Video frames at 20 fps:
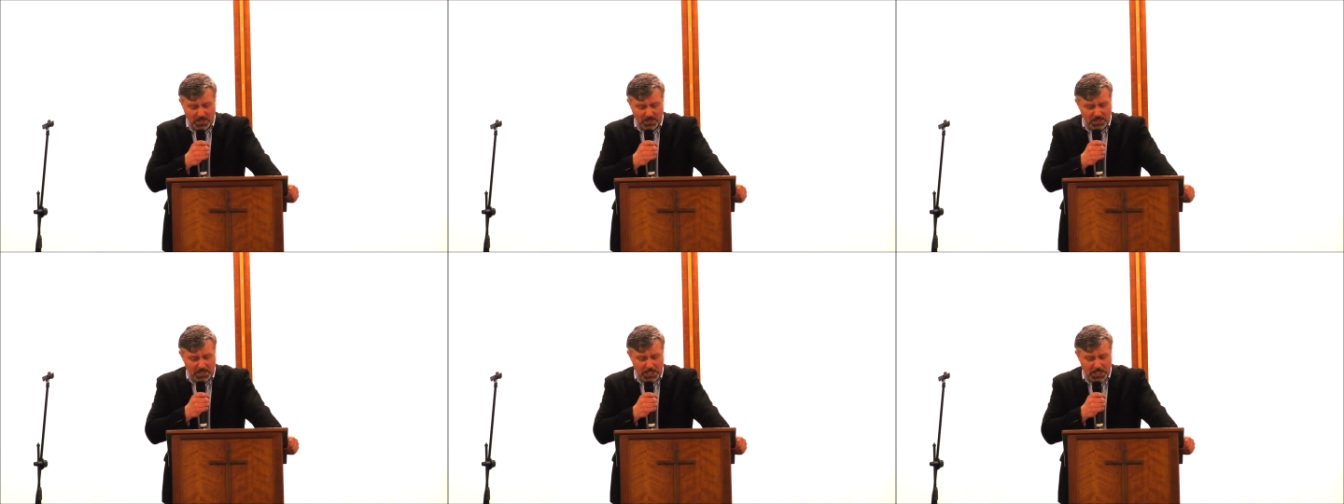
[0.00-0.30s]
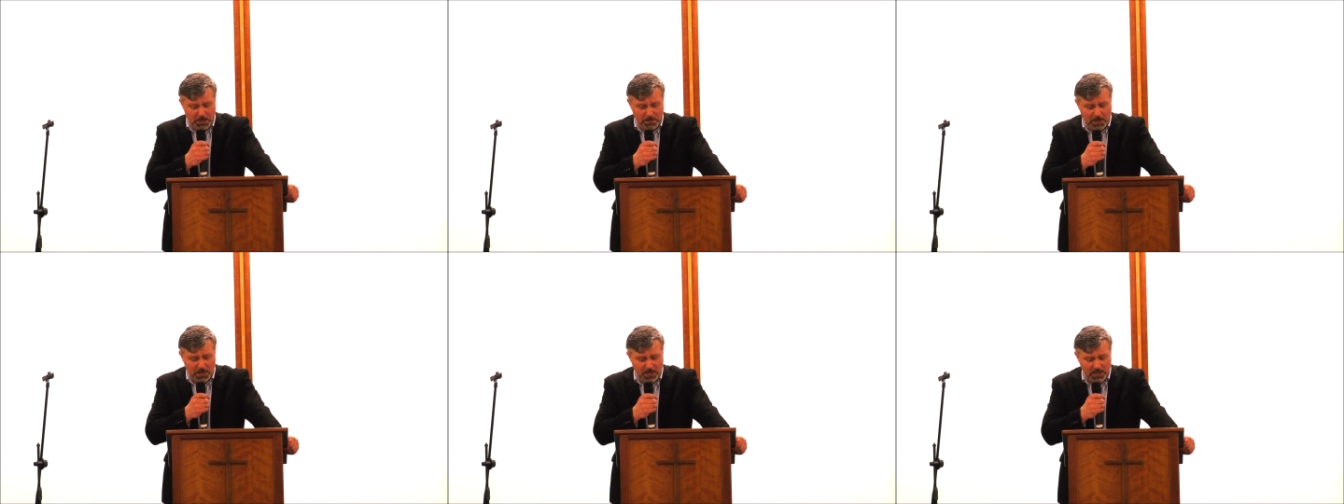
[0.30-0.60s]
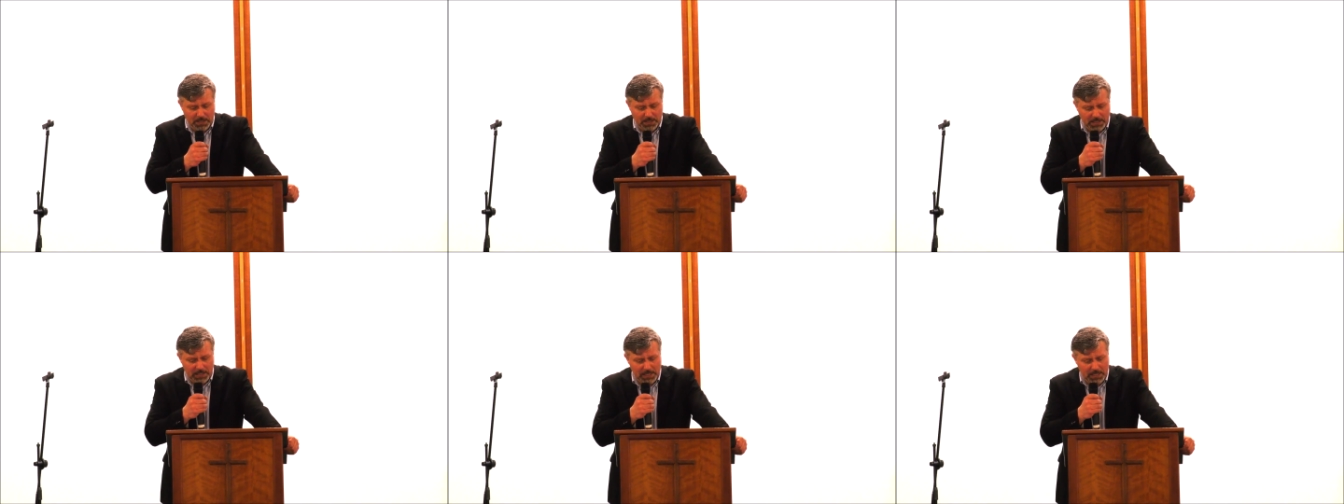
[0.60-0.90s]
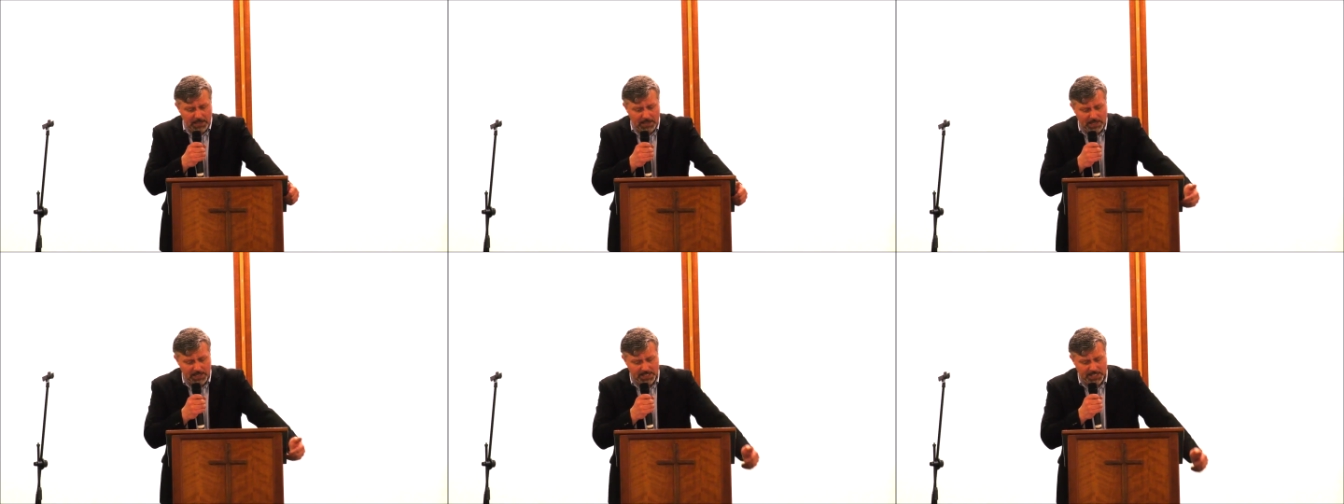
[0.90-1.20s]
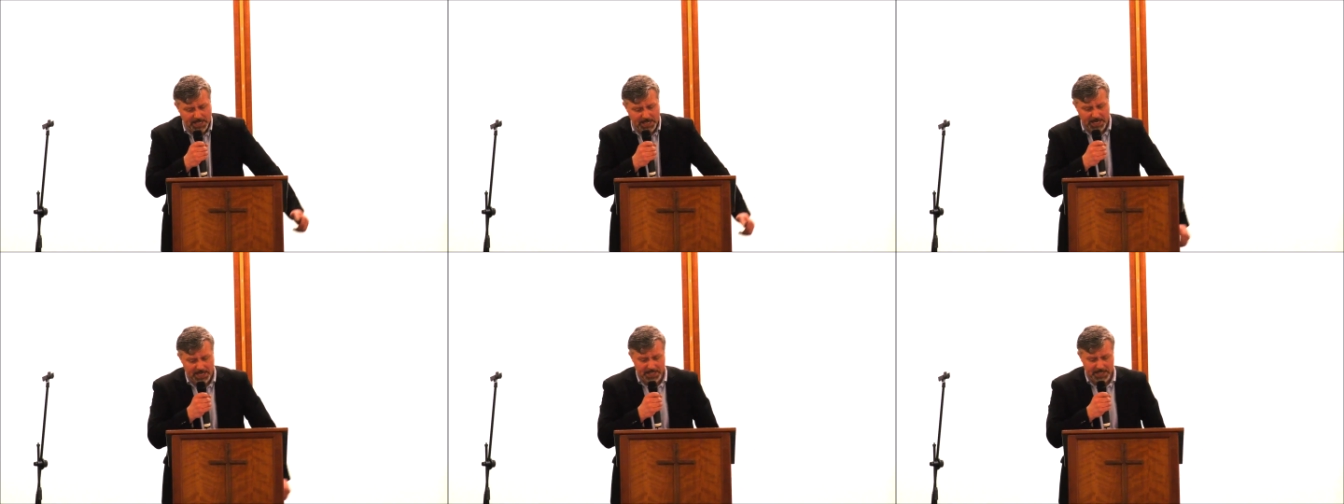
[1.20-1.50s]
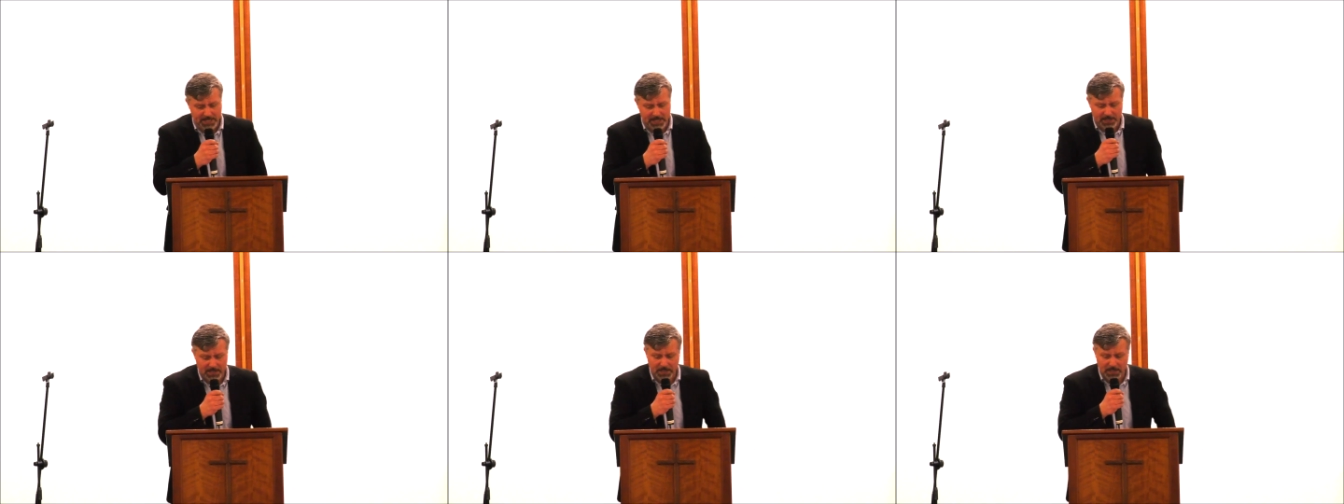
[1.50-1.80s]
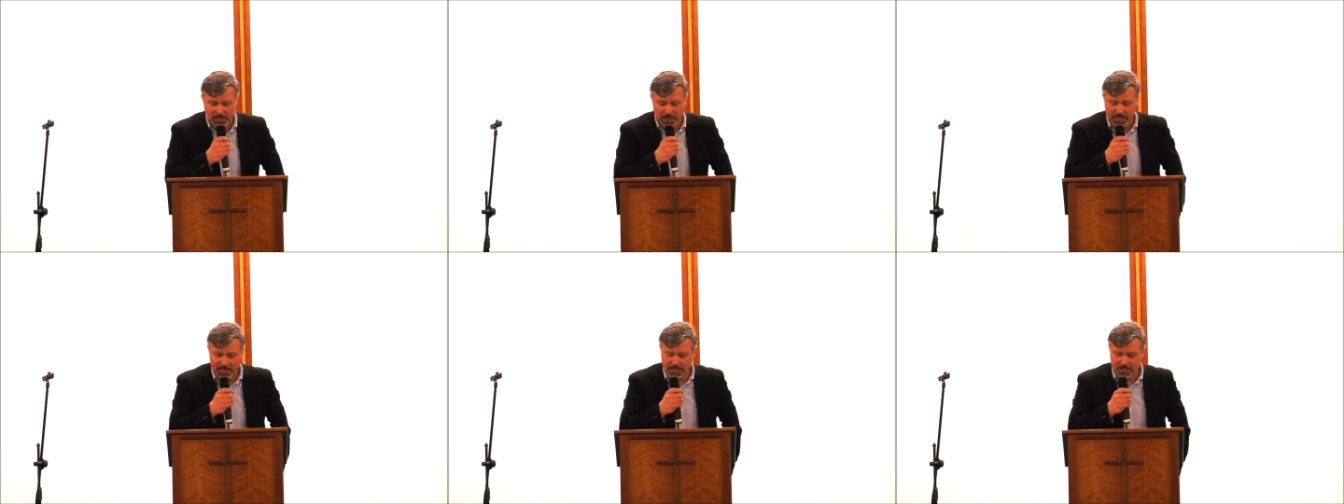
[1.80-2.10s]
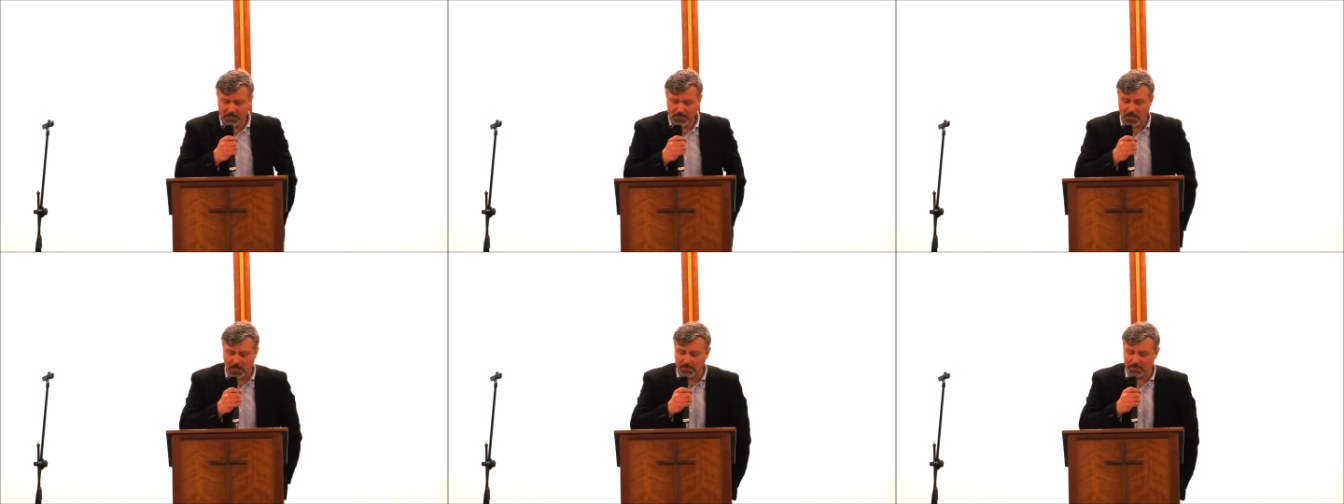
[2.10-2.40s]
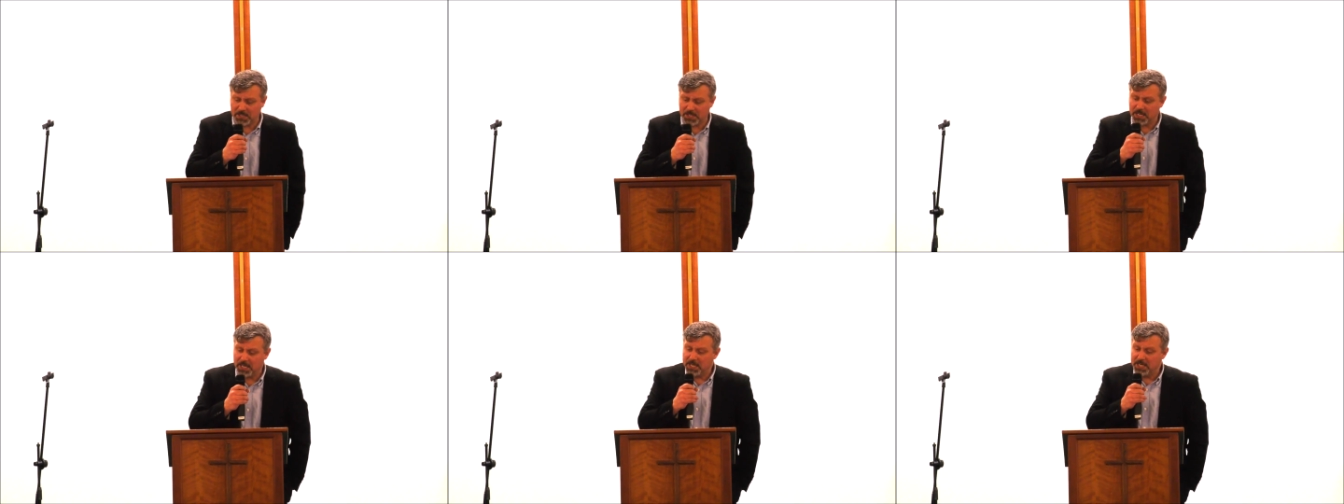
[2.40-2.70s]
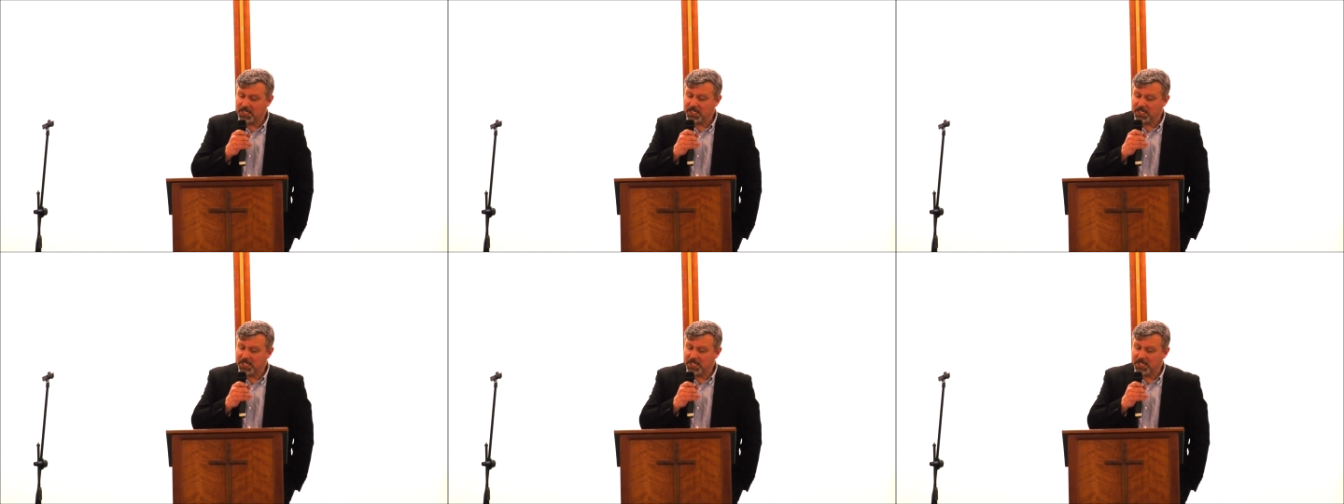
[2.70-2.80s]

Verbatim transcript: The Spirit clearly says that in later times